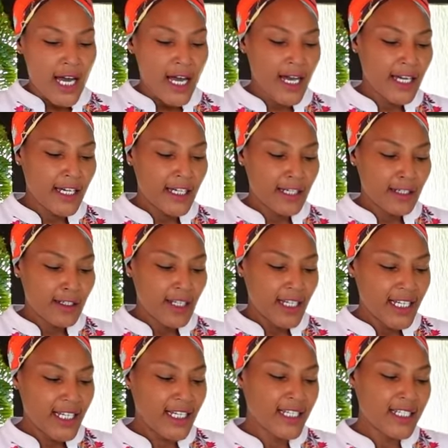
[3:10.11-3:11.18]
And
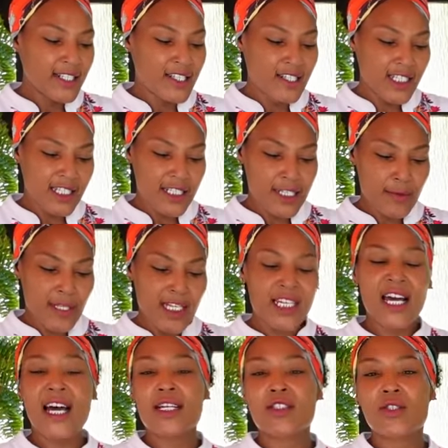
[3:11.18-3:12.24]
it is this one. And
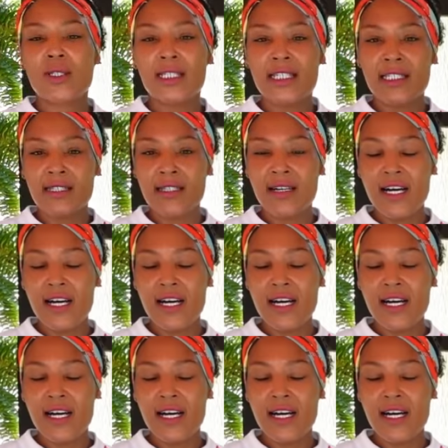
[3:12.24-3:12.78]
actually,